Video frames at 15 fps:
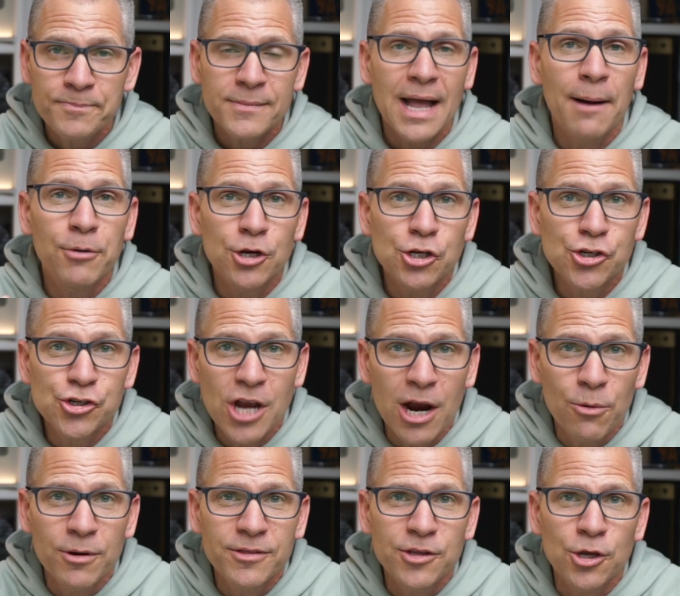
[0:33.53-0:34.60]
I'm going to share
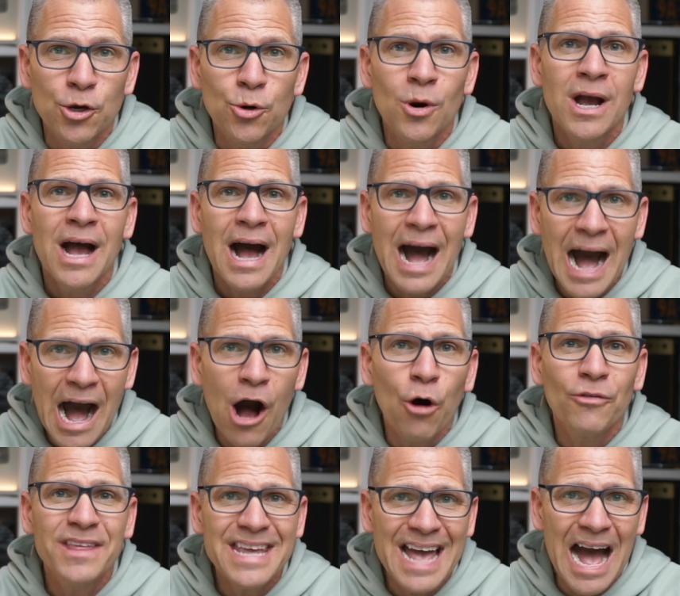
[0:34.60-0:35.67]
with you how
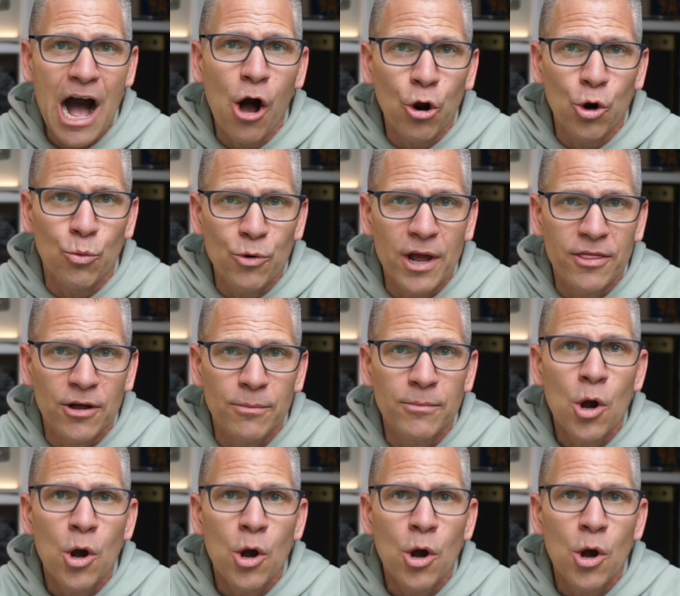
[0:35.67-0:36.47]
the algorithm